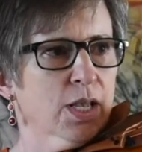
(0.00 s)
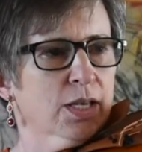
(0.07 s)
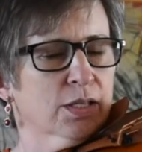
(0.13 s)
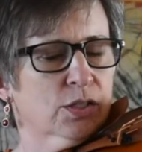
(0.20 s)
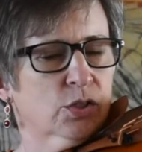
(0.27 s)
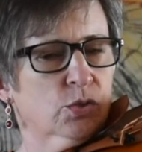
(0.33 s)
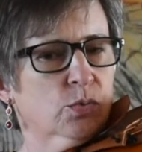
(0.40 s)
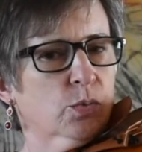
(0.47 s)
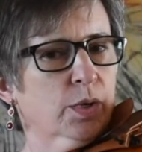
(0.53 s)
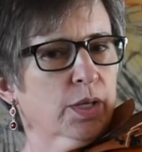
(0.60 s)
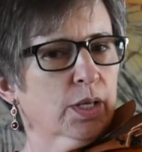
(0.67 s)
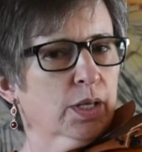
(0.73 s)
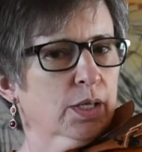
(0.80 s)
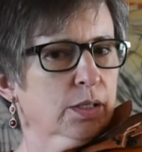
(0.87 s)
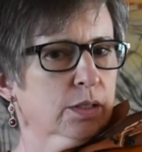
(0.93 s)

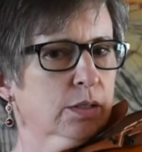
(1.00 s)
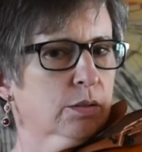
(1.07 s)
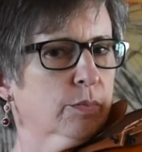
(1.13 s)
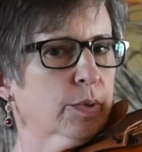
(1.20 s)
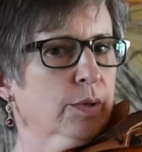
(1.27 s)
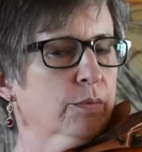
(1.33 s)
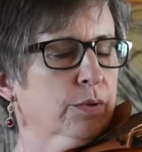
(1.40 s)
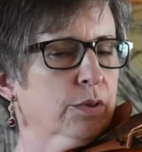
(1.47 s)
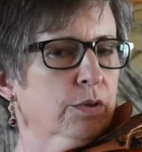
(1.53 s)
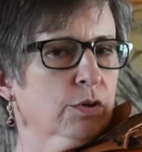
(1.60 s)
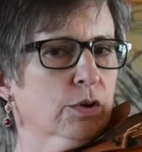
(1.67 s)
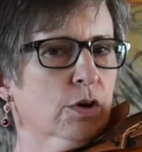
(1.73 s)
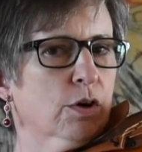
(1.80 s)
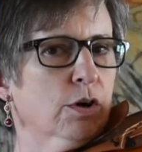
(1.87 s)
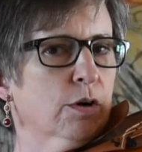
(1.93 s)
swinging a little bit with
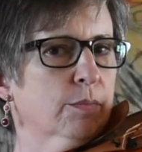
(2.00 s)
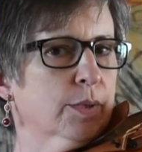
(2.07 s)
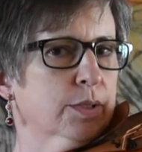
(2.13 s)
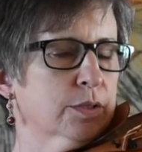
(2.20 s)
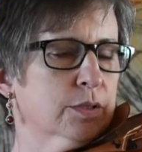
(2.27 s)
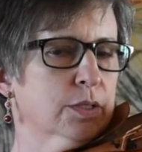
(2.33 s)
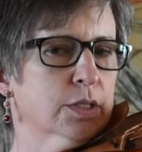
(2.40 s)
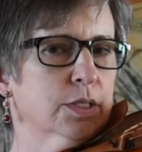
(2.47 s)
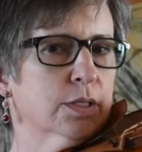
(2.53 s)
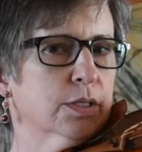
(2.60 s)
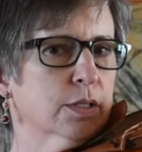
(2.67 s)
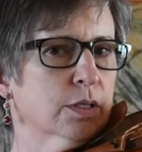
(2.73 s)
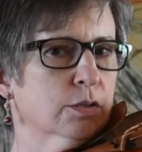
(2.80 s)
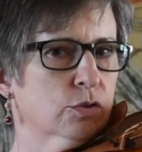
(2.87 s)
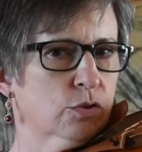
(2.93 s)
your arm underneath
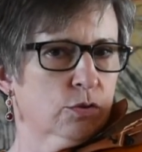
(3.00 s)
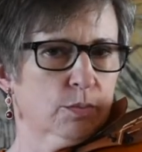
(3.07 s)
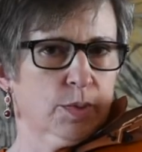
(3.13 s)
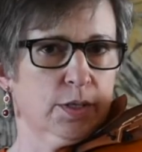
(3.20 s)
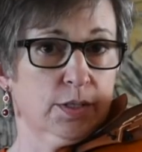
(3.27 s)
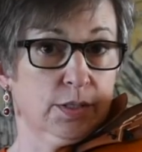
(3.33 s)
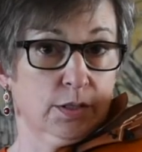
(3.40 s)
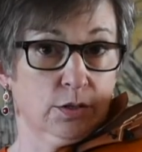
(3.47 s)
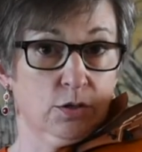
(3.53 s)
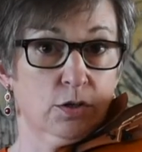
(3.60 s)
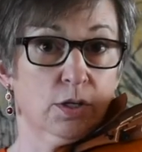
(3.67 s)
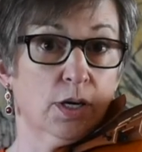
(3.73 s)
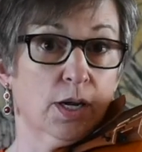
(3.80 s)
the instrument is a good